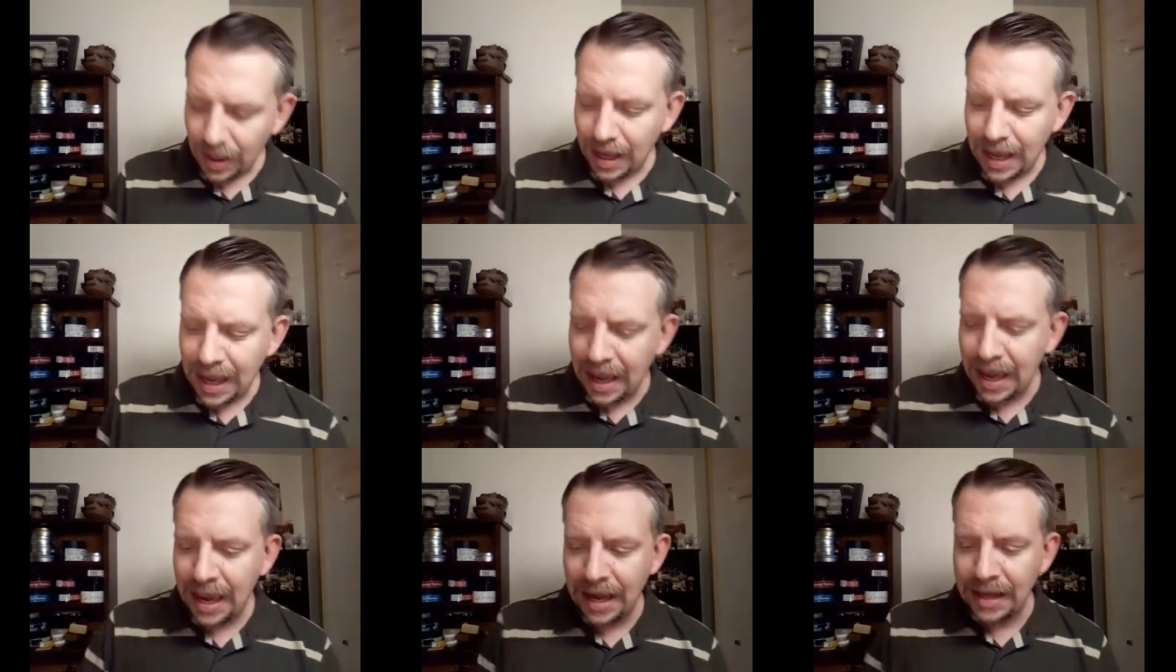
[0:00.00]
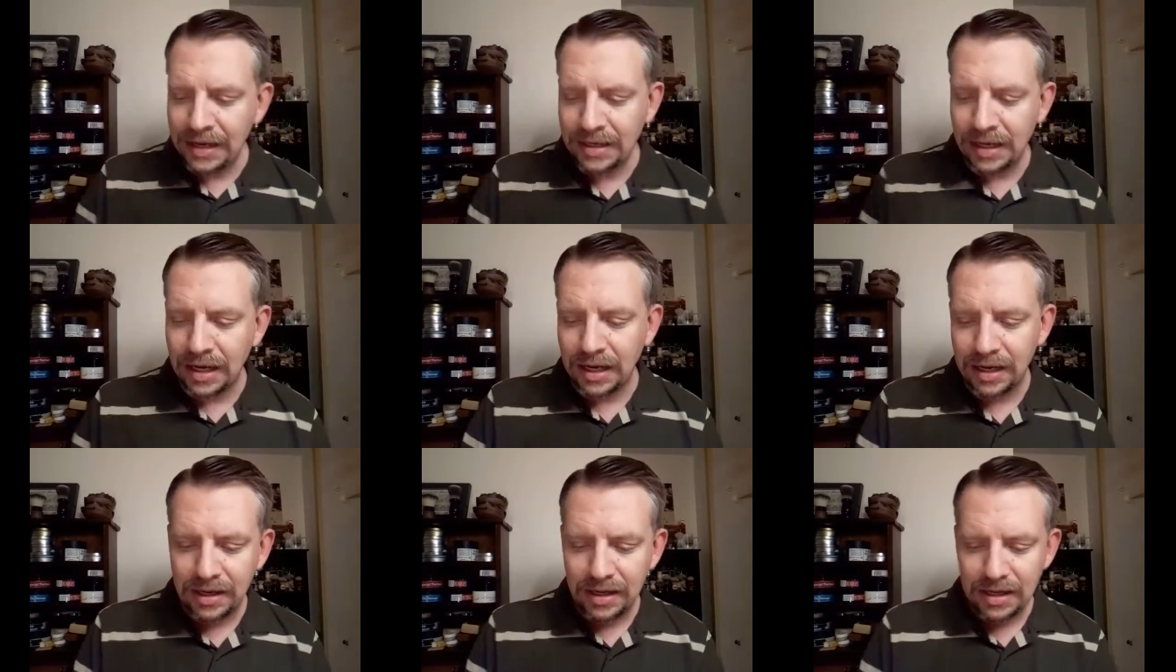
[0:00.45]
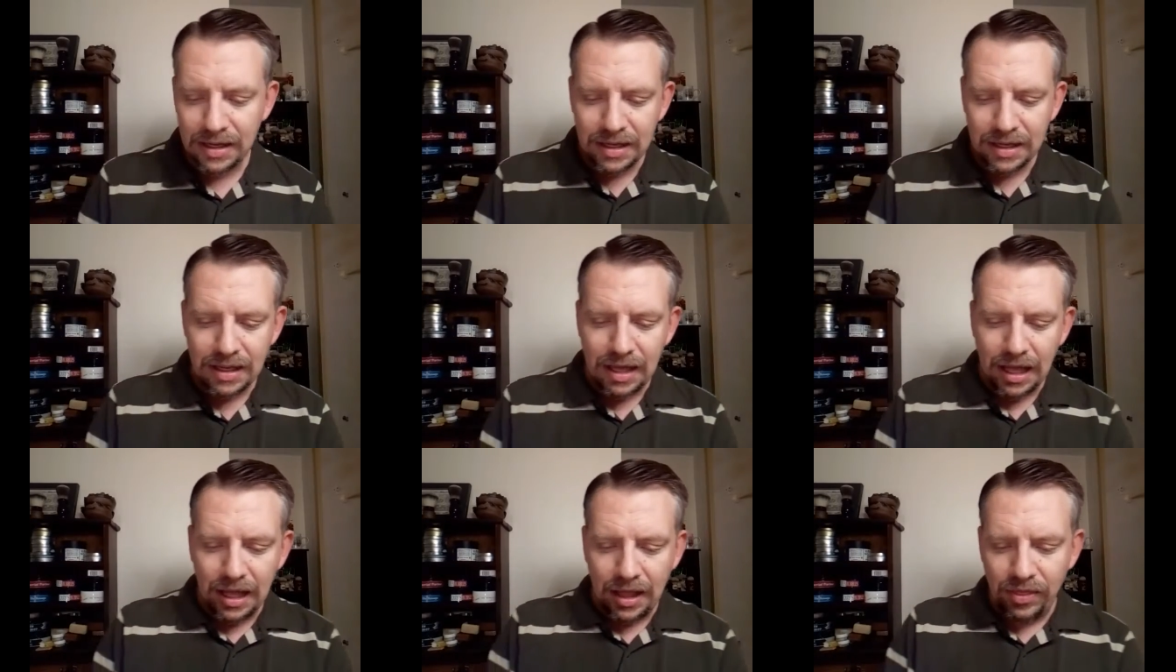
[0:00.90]
And
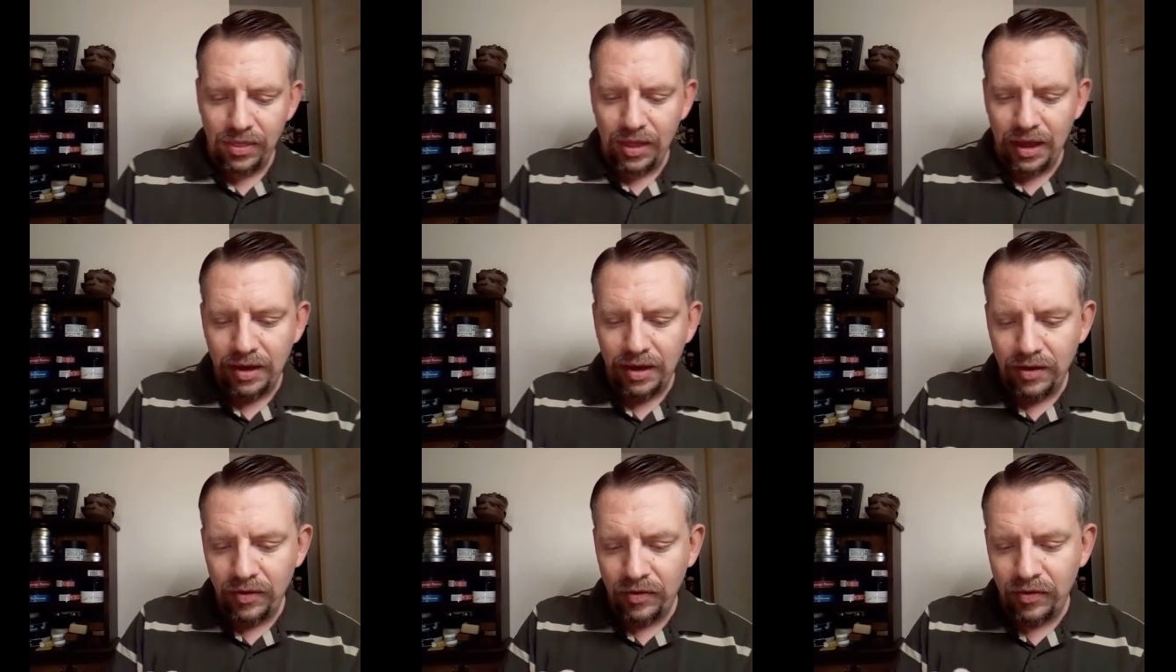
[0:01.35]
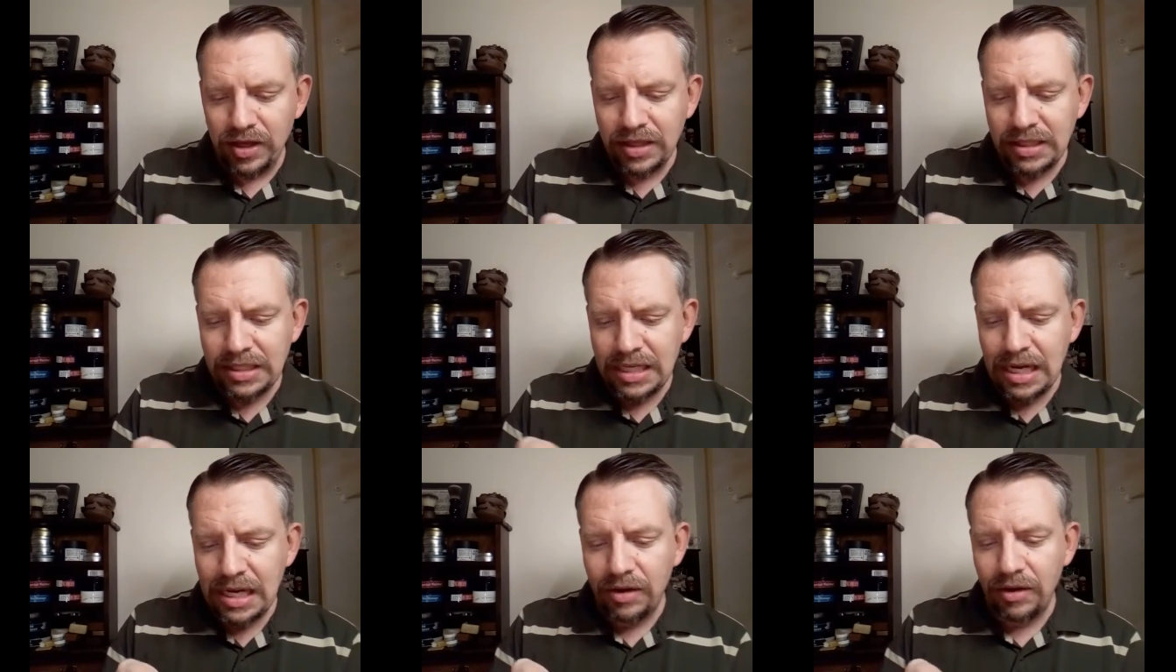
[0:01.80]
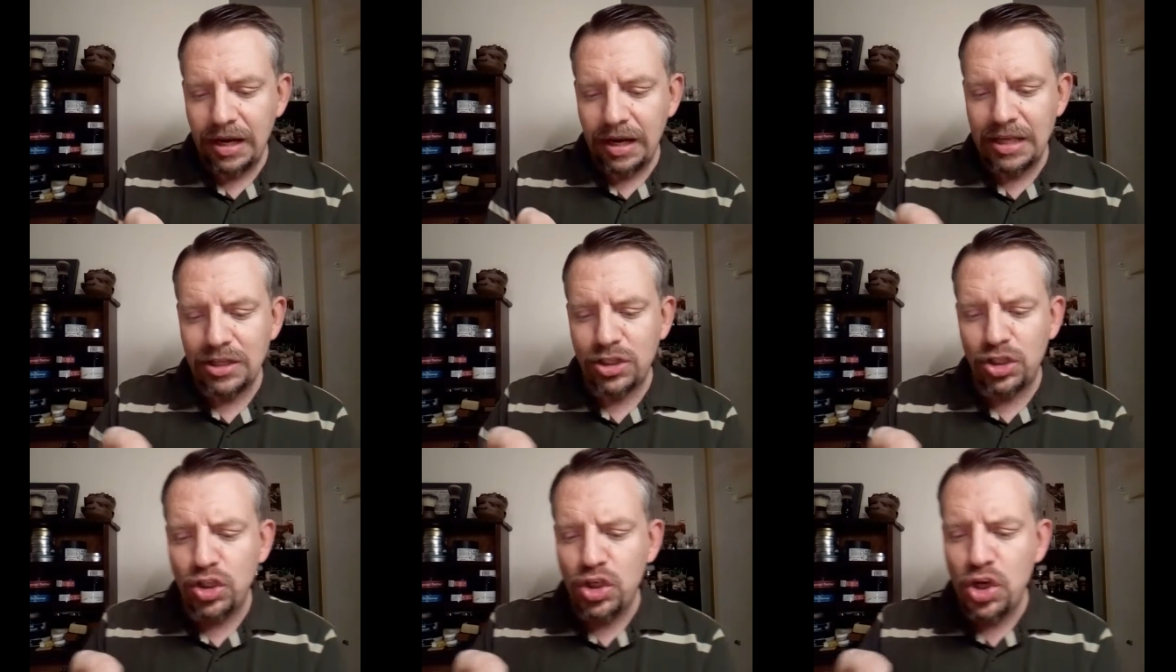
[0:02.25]
then this here
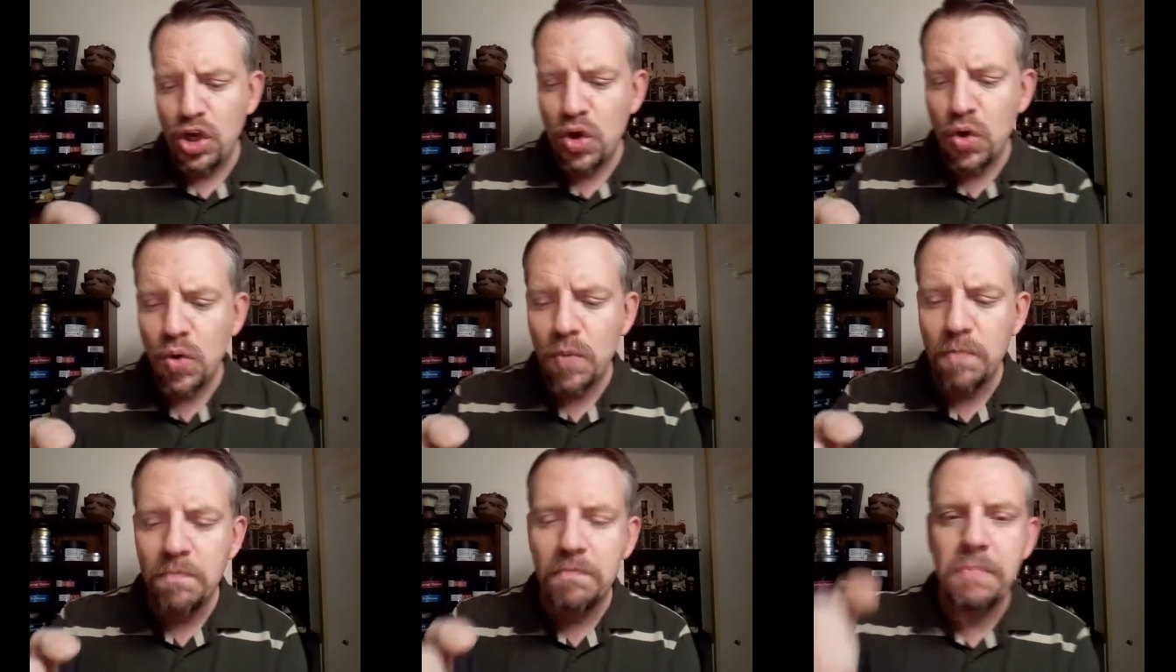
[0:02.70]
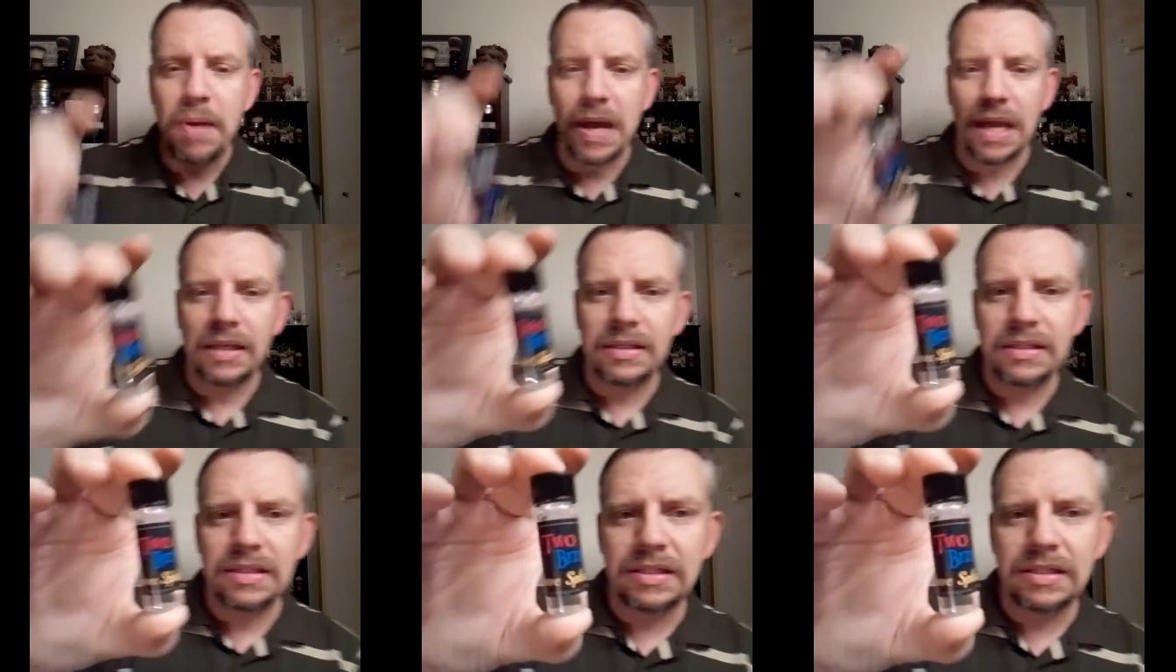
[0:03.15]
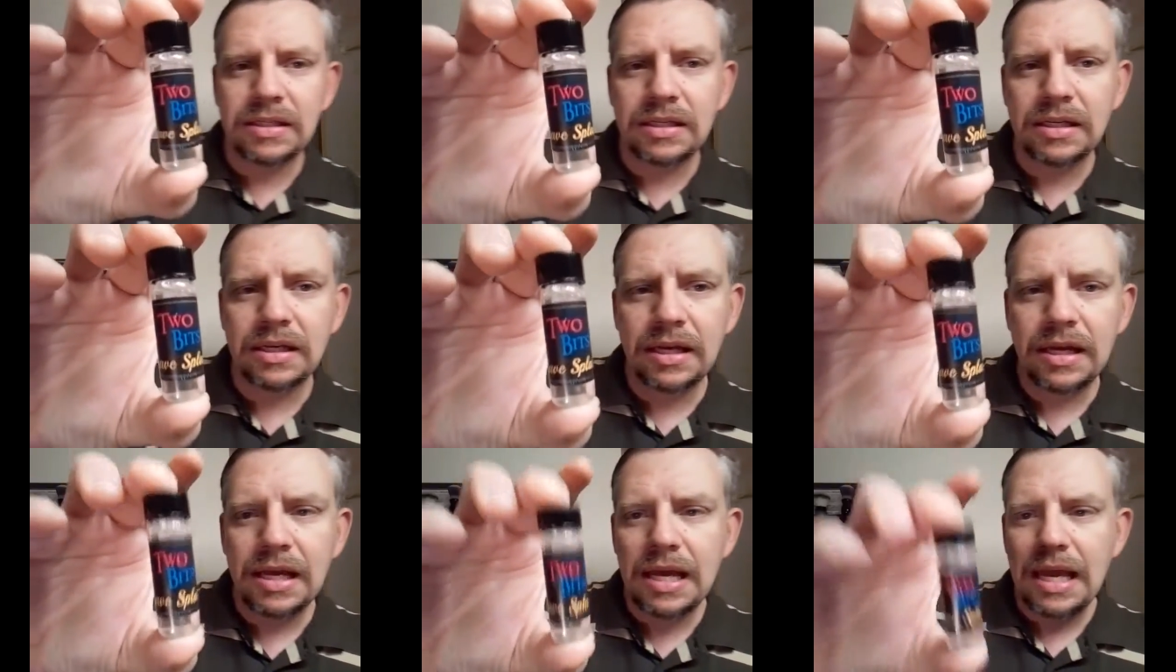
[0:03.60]
is 2 Bits,
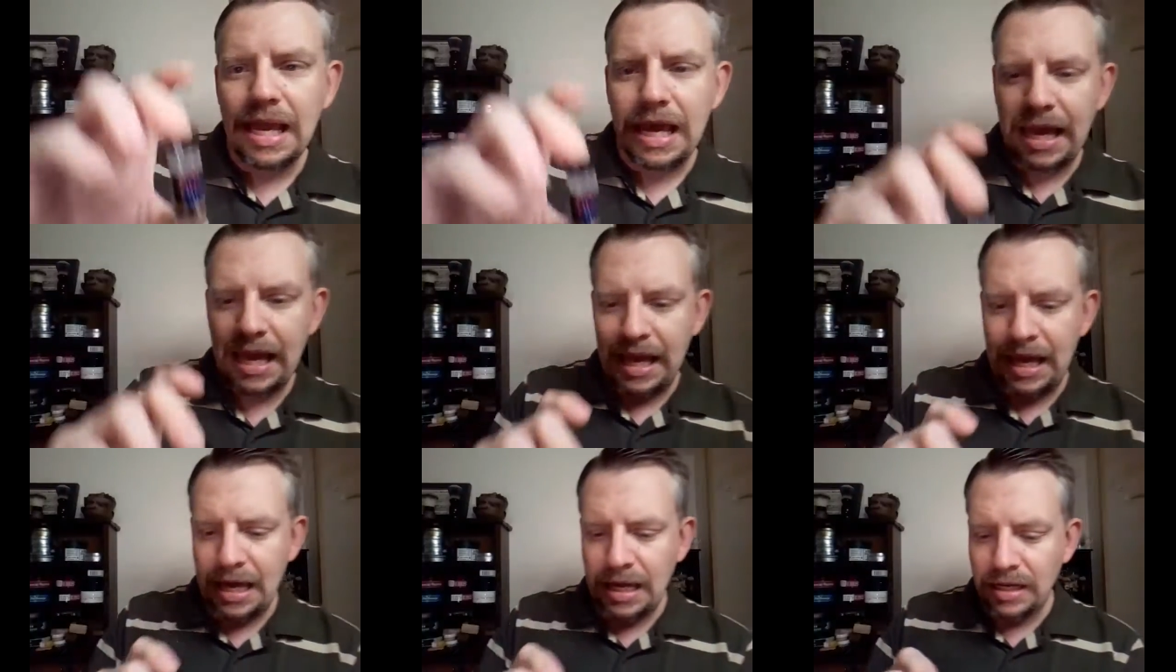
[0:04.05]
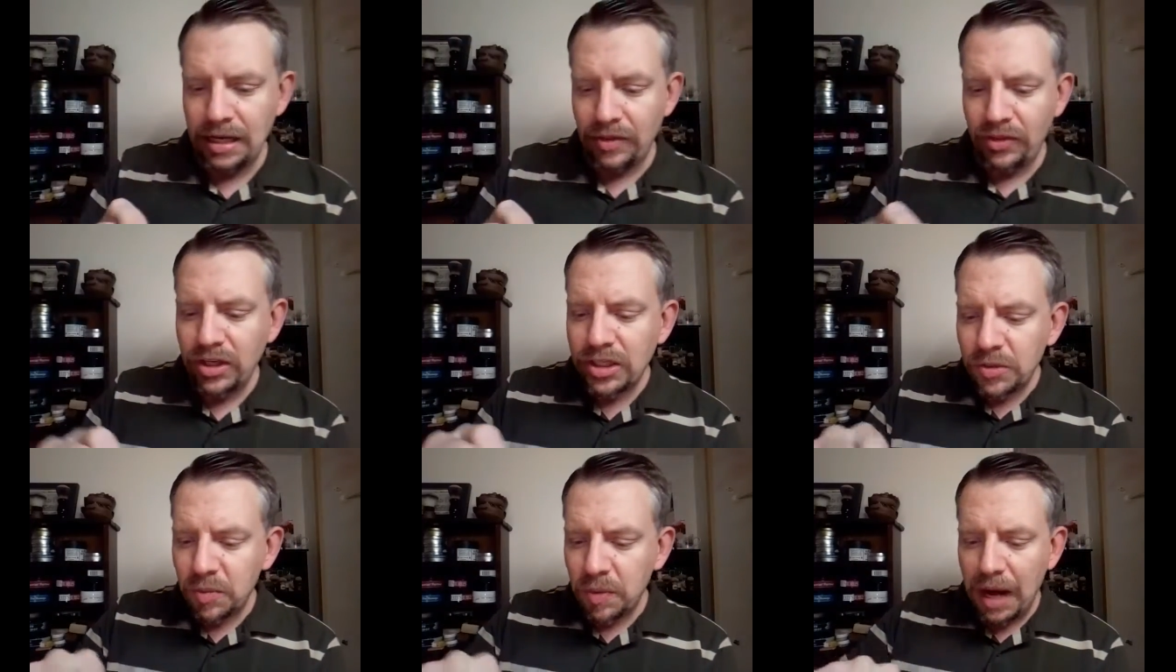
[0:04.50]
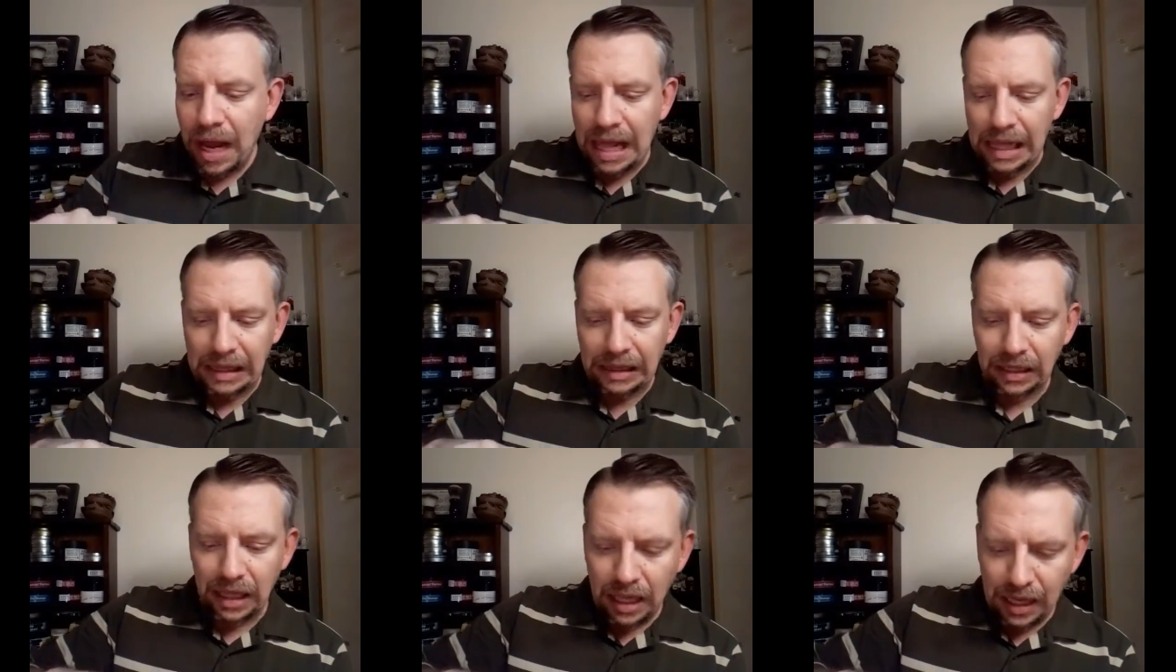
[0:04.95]
and this one I
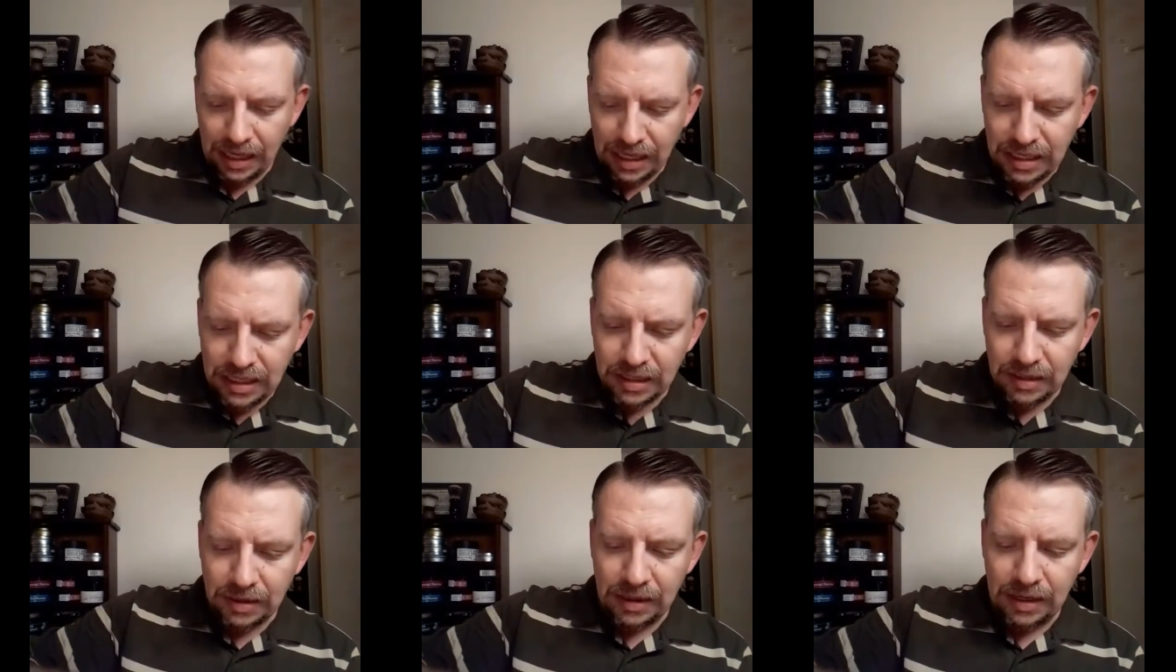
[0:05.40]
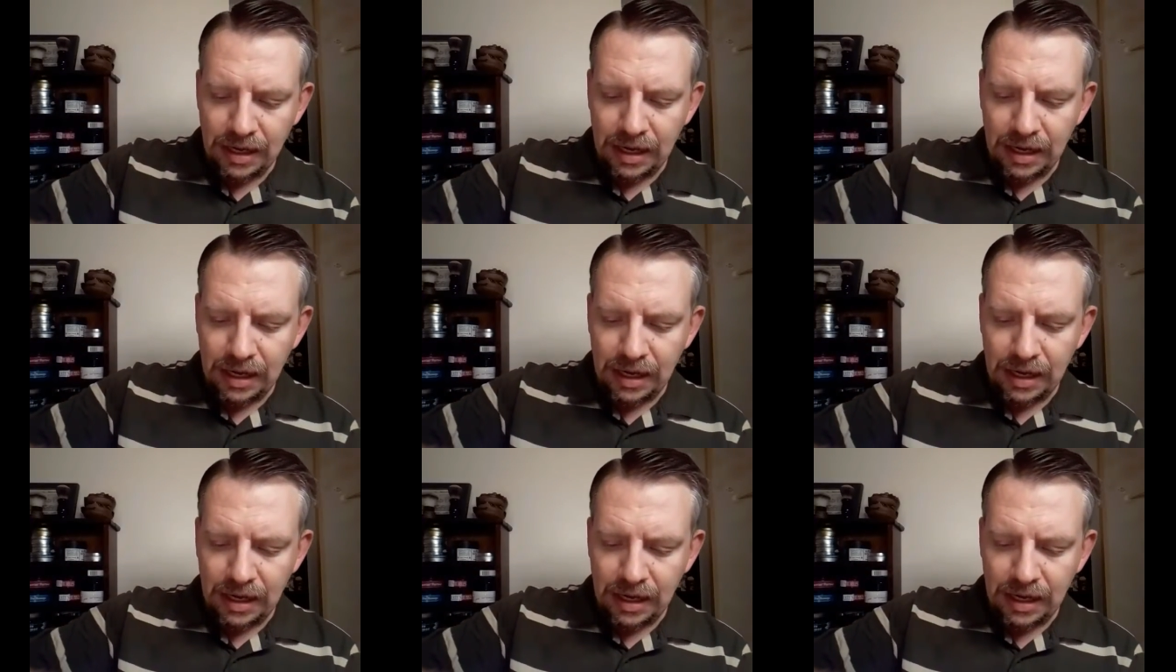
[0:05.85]
like.